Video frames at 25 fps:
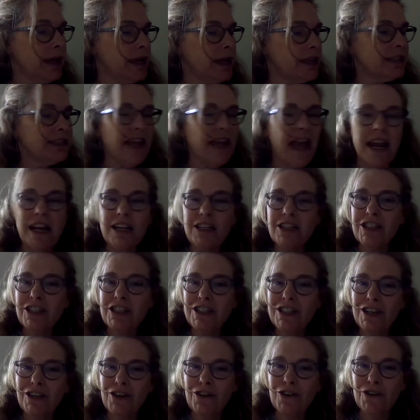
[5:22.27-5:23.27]

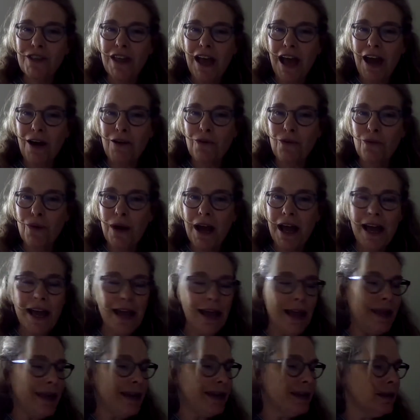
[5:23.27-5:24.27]
Tastier that
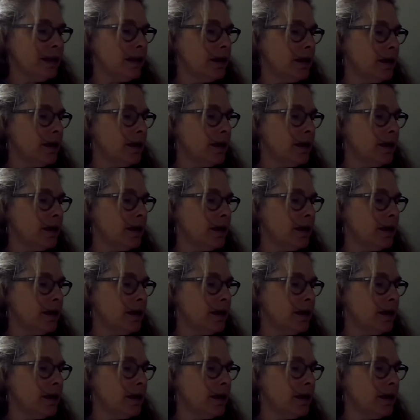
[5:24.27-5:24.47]
way."